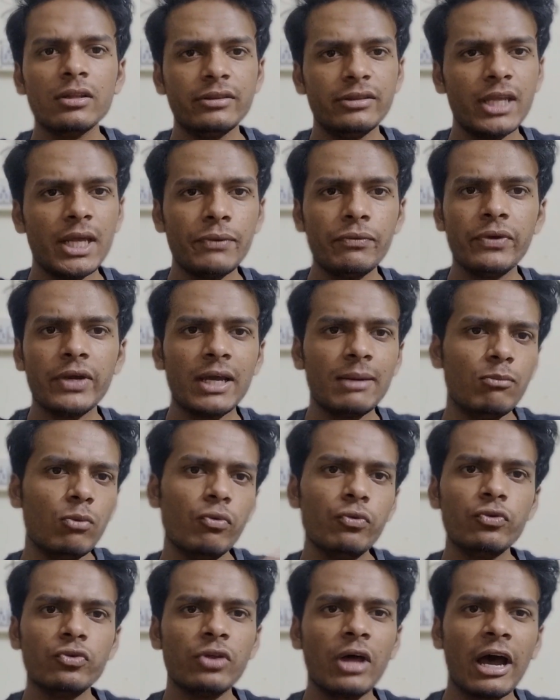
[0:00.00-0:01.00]
then we can
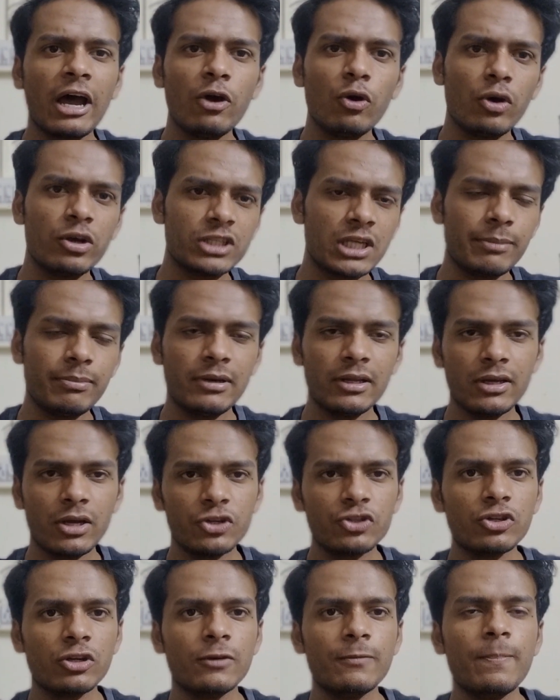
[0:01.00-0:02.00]
move to the iOS
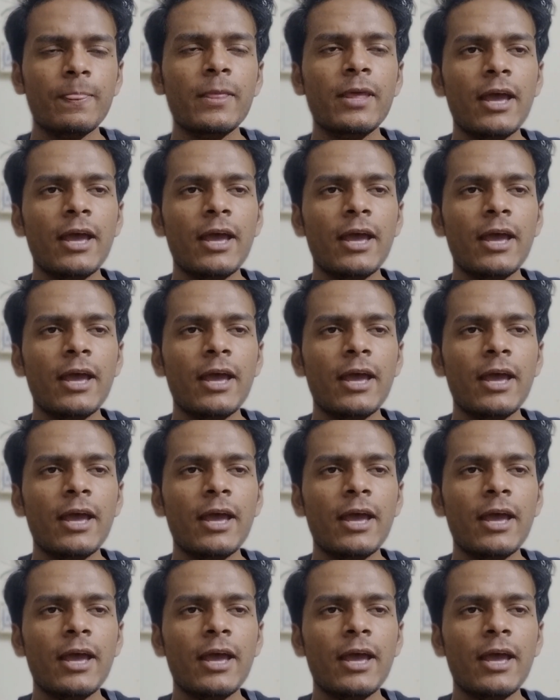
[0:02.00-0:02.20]
application.